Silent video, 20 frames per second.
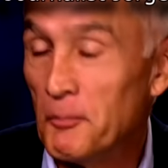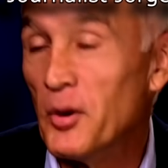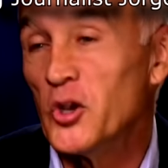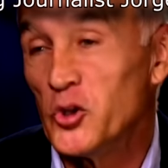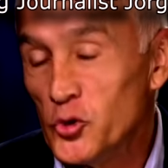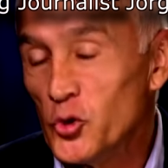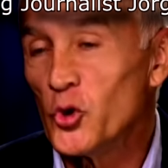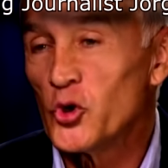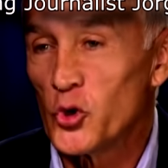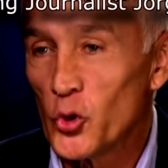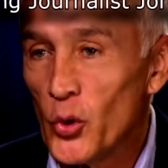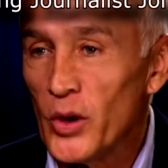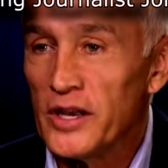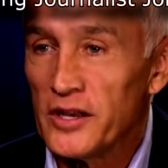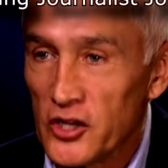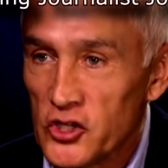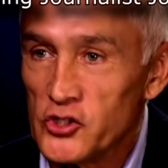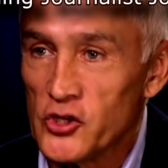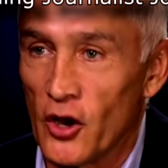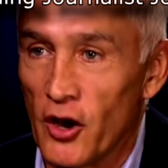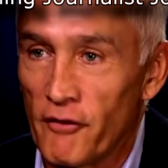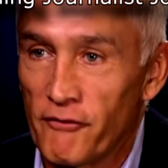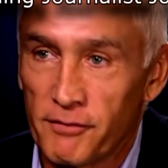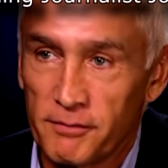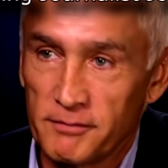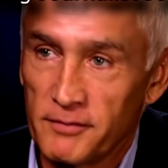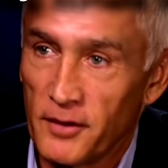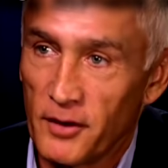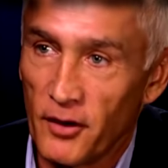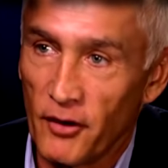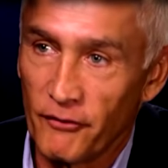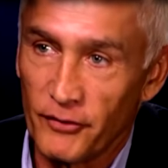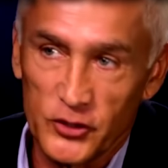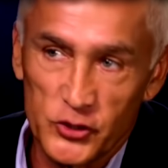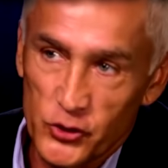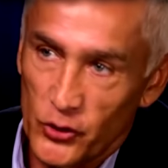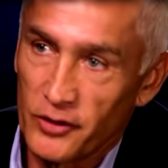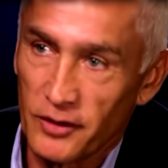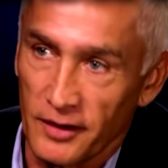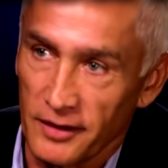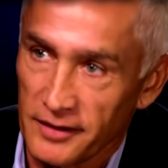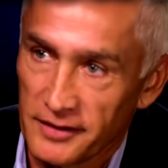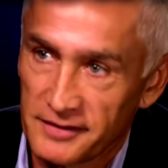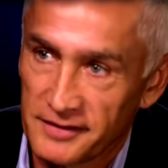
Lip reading: But you're doing the job of a journalist.